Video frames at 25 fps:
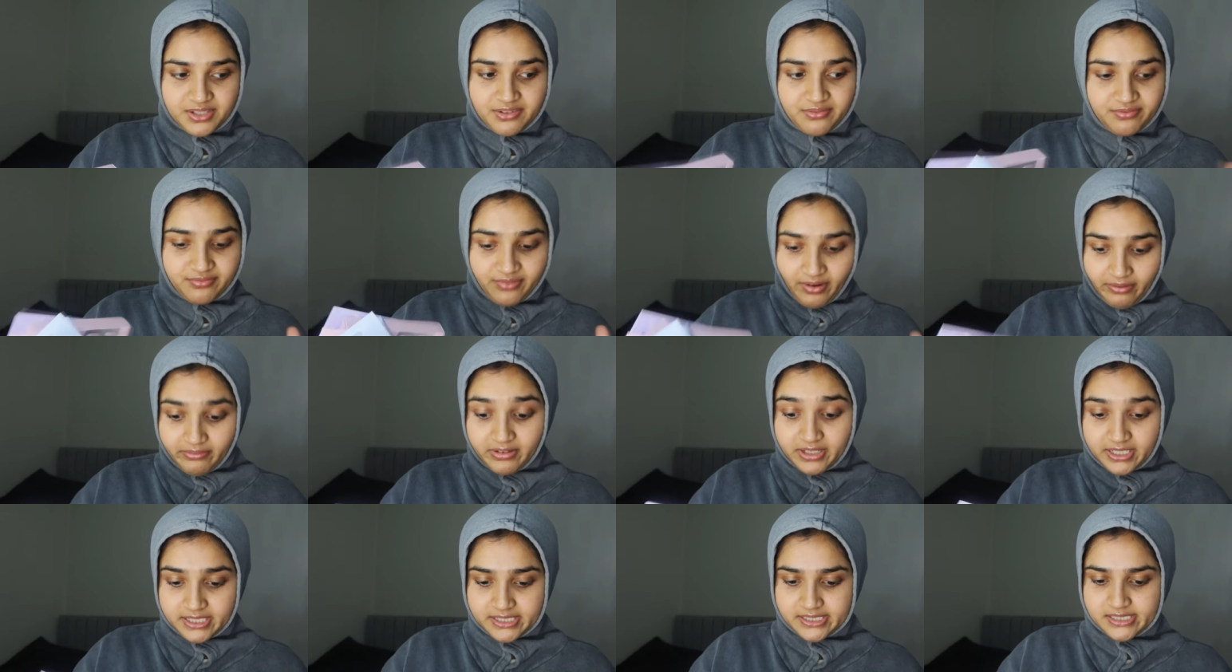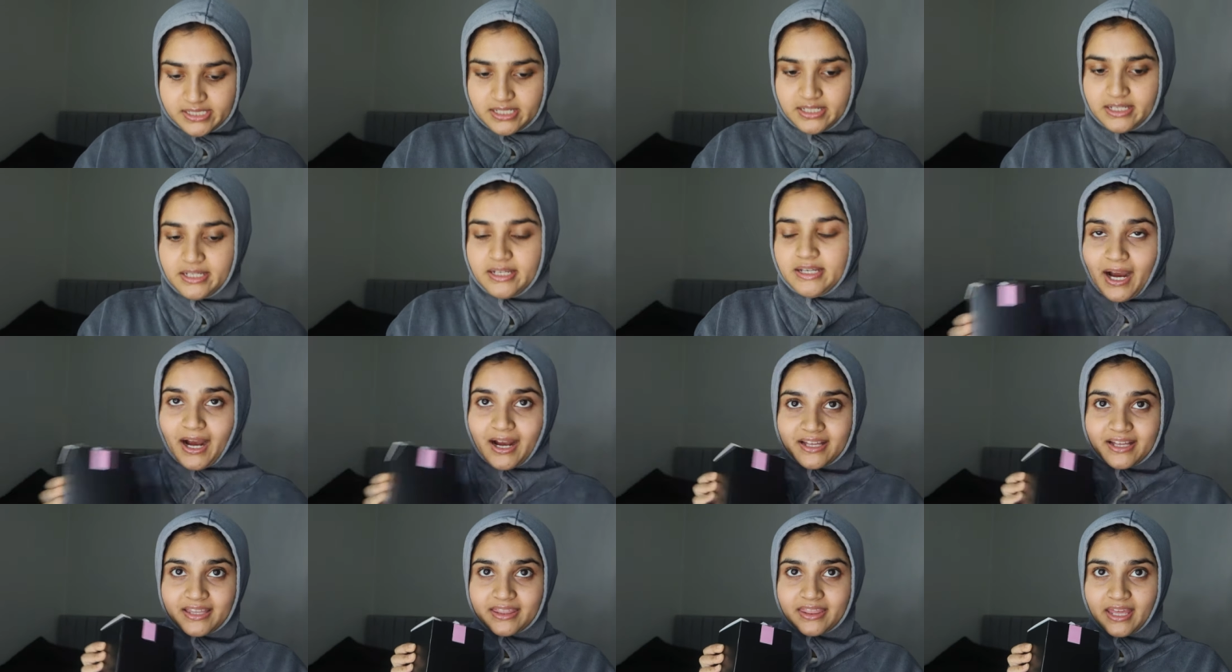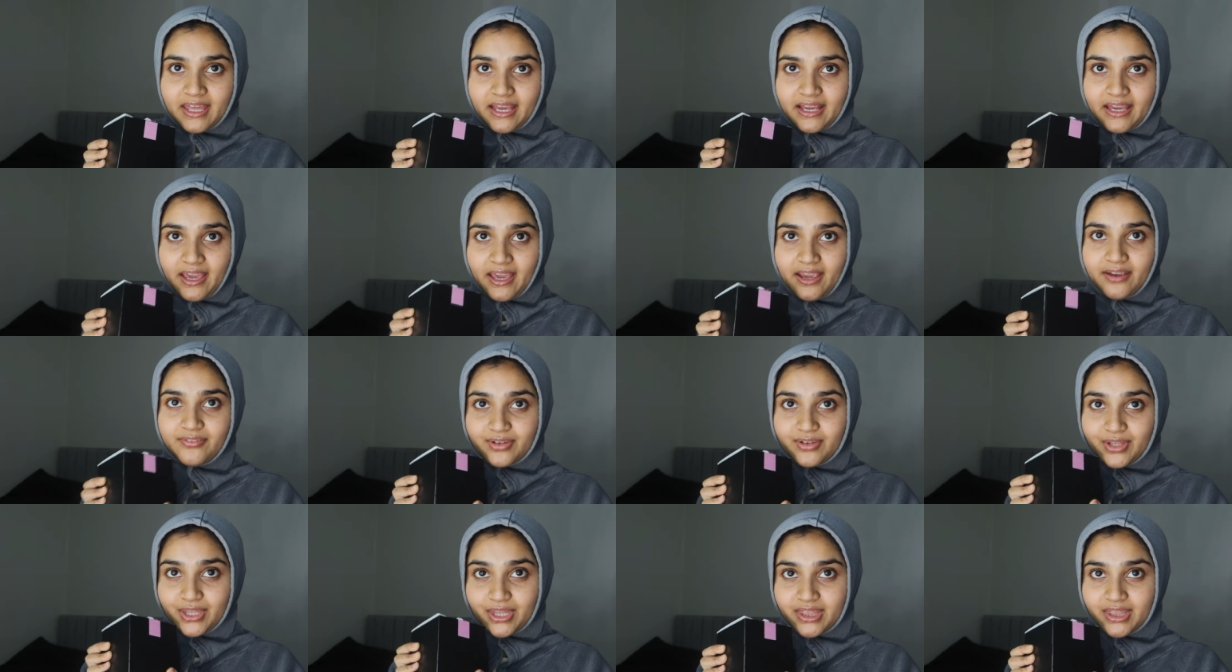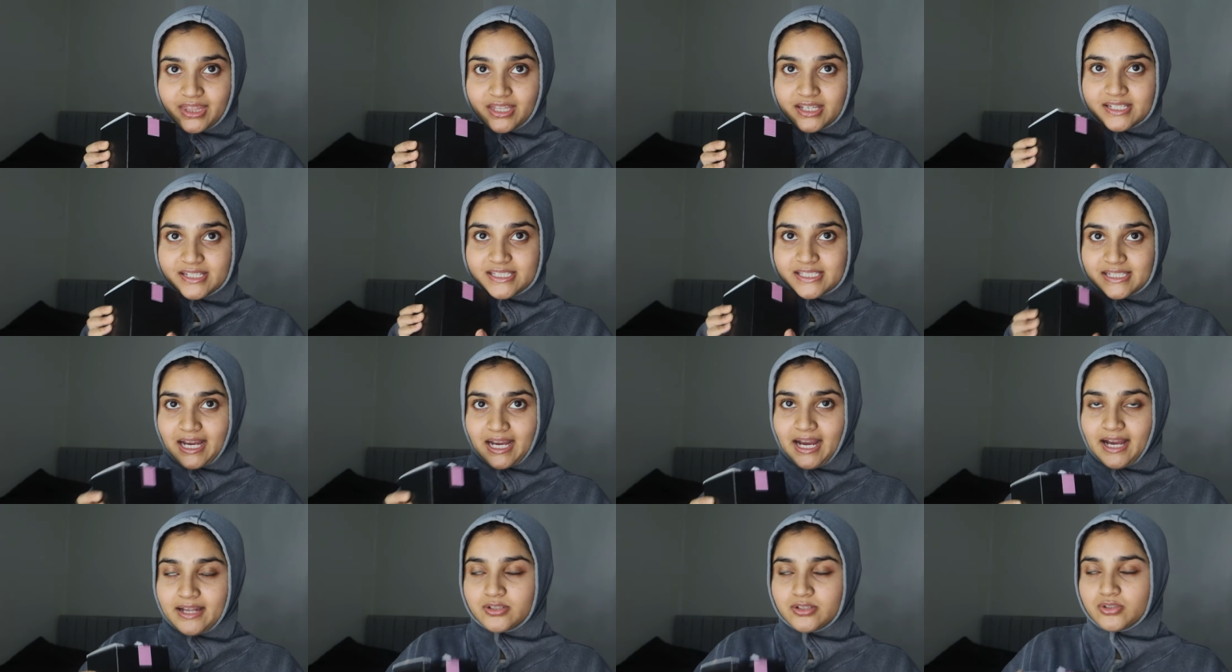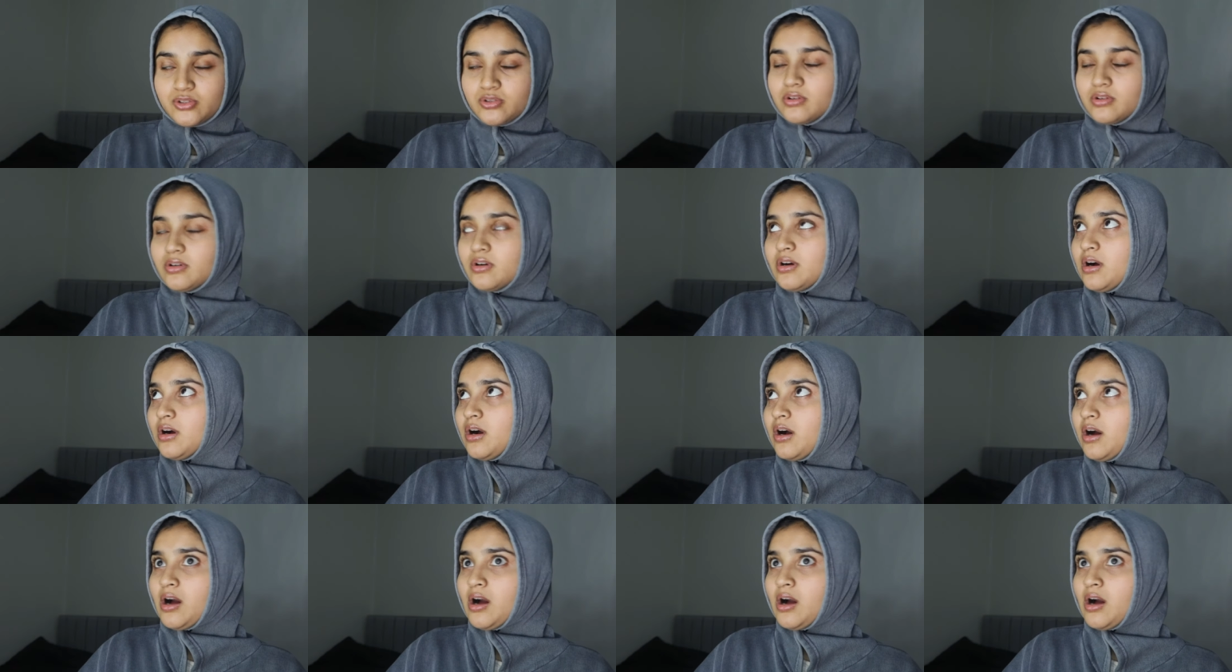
very easily. They gave this candle.